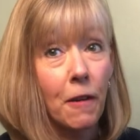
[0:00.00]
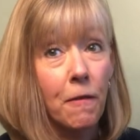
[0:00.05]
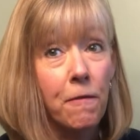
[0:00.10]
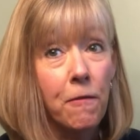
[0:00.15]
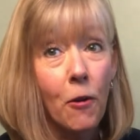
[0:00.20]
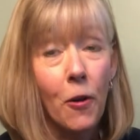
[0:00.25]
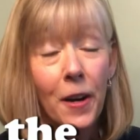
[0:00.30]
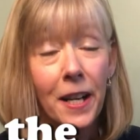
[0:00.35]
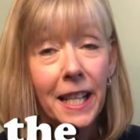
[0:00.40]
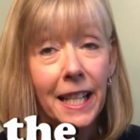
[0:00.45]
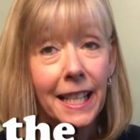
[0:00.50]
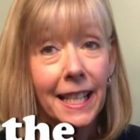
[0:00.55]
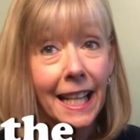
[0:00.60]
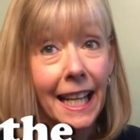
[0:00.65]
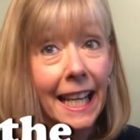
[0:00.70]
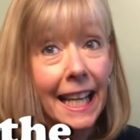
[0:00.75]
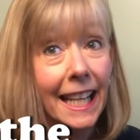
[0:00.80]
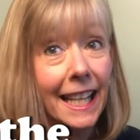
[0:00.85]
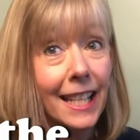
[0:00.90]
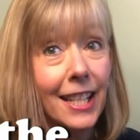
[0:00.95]
avoiding
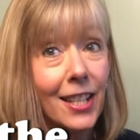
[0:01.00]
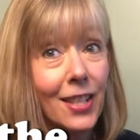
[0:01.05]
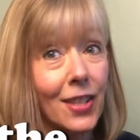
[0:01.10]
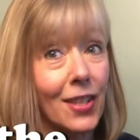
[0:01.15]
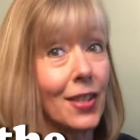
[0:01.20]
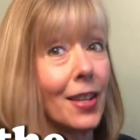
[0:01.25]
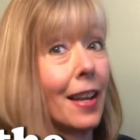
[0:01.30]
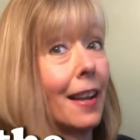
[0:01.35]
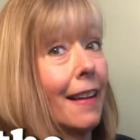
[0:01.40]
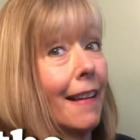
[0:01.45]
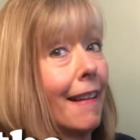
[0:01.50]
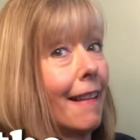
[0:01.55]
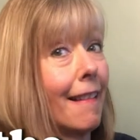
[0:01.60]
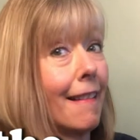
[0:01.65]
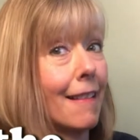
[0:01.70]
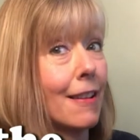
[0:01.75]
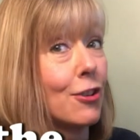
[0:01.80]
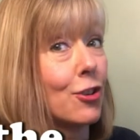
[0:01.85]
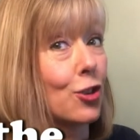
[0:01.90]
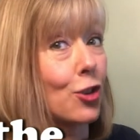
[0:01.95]
hideous
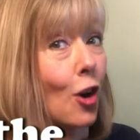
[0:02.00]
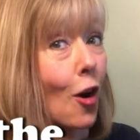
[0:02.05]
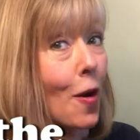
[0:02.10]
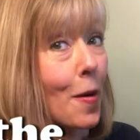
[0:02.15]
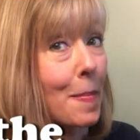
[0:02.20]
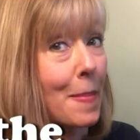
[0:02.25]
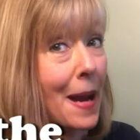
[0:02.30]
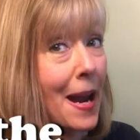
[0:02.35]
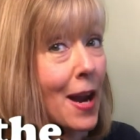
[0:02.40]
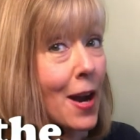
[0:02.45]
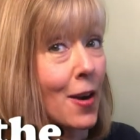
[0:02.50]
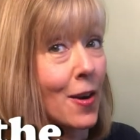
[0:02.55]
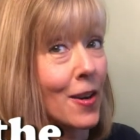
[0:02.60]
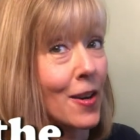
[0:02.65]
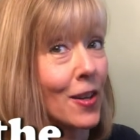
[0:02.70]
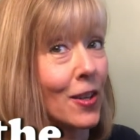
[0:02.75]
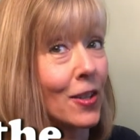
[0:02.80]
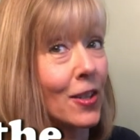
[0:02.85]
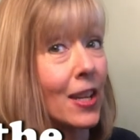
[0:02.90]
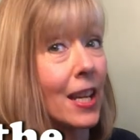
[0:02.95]
sharp
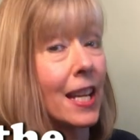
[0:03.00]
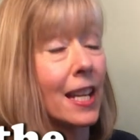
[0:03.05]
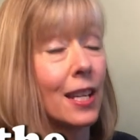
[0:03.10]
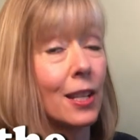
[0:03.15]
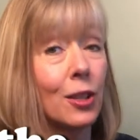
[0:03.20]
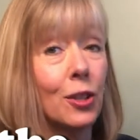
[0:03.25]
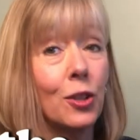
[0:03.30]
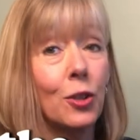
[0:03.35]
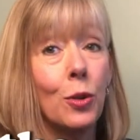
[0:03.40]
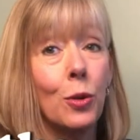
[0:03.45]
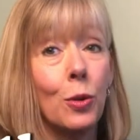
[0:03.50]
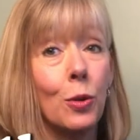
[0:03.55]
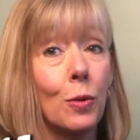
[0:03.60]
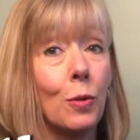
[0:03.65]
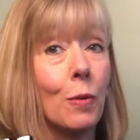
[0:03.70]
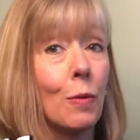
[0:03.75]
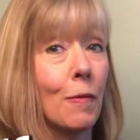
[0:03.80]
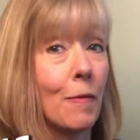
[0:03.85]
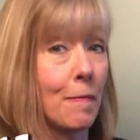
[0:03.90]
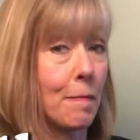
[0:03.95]
errors is to
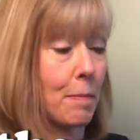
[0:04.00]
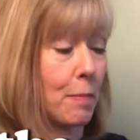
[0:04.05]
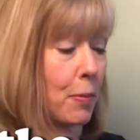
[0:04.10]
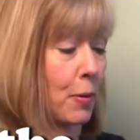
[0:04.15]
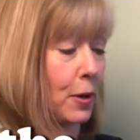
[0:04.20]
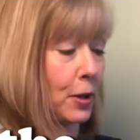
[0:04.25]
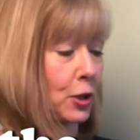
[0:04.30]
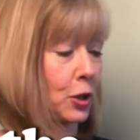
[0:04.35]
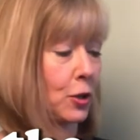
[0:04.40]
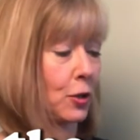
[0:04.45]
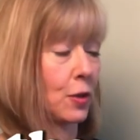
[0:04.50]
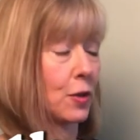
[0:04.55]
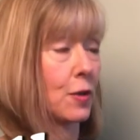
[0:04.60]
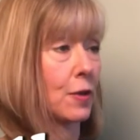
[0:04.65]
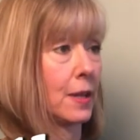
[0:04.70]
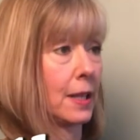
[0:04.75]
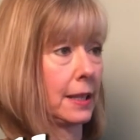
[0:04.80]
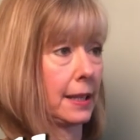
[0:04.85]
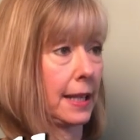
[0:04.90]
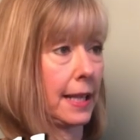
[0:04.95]
put your
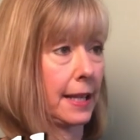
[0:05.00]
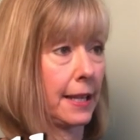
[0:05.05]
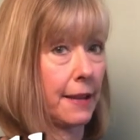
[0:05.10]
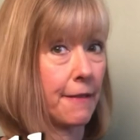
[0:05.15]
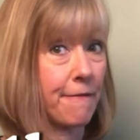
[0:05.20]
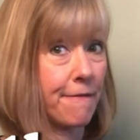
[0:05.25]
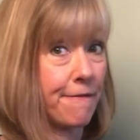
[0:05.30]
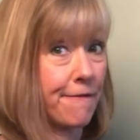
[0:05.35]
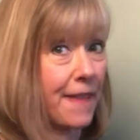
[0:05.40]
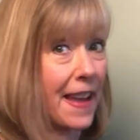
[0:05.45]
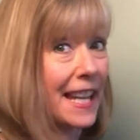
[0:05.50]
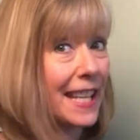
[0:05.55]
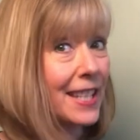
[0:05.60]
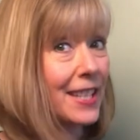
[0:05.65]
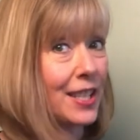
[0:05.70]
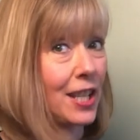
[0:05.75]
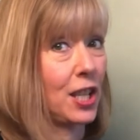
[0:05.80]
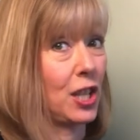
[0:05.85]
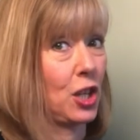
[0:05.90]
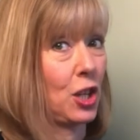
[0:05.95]
ukulele
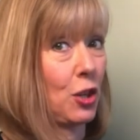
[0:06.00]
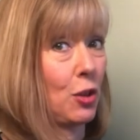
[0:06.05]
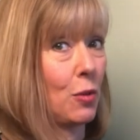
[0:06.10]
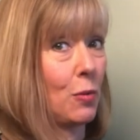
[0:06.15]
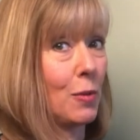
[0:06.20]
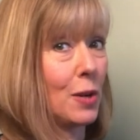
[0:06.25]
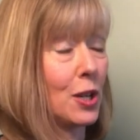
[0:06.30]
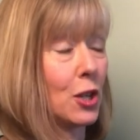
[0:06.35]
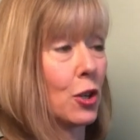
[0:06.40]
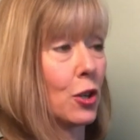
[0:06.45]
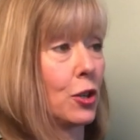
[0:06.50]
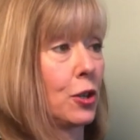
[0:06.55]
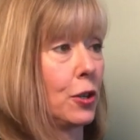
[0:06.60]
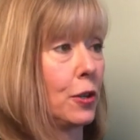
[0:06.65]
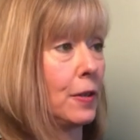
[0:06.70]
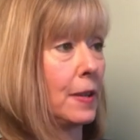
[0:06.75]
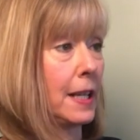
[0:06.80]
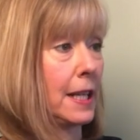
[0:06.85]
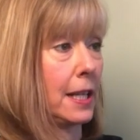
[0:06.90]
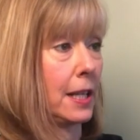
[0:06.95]
facing you when you're
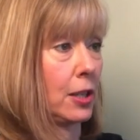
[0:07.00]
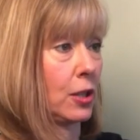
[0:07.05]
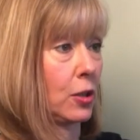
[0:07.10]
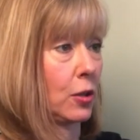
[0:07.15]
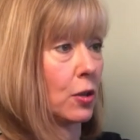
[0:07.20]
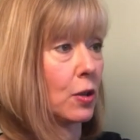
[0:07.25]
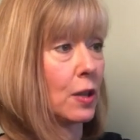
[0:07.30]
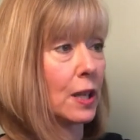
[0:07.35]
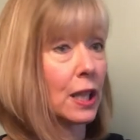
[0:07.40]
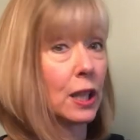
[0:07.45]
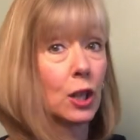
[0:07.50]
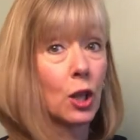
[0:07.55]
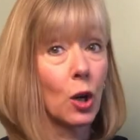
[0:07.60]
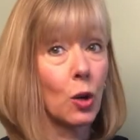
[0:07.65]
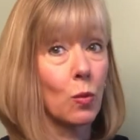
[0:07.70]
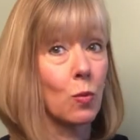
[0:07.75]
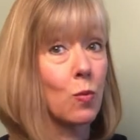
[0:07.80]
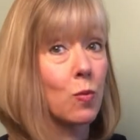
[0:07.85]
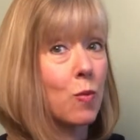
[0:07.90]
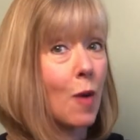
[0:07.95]
tuning it so you can look
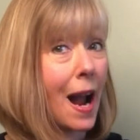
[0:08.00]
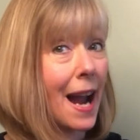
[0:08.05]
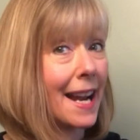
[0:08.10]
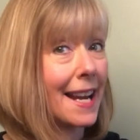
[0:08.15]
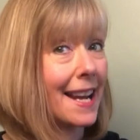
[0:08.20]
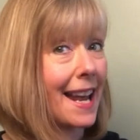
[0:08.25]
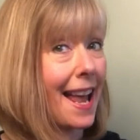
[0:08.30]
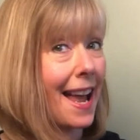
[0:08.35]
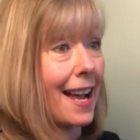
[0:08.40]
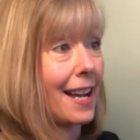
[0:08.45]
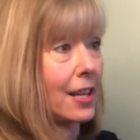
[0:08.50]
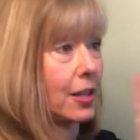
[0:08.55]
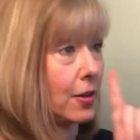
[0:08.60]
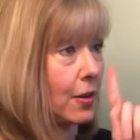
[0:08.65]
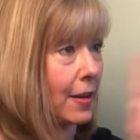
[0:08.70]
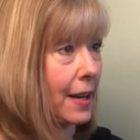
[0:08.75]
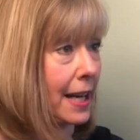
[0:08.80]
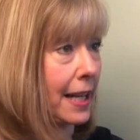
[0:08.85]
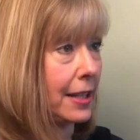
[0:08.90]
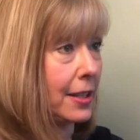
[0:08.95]
right at your
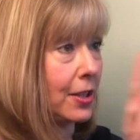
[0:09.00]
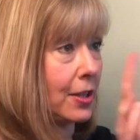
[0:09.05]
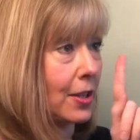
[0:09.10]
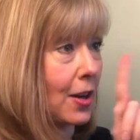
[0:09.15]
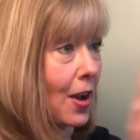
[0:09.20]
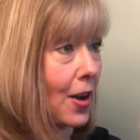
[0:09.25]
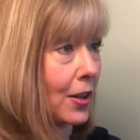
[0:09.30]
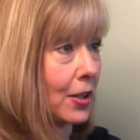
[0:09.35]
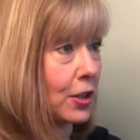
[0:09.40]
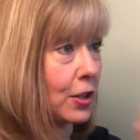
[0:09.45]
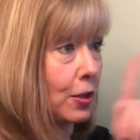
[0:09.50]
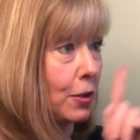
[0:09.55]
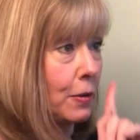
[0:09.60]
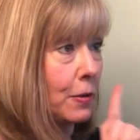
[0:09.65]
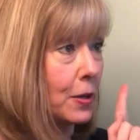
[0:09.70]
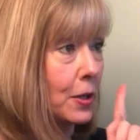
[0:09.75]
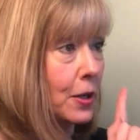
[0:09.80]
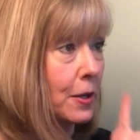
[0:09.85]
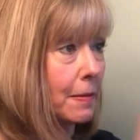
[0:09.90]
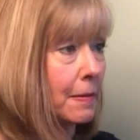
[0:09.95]
headstock
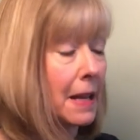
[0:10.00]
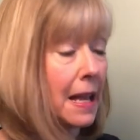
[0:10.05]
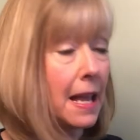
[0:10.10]
tuner,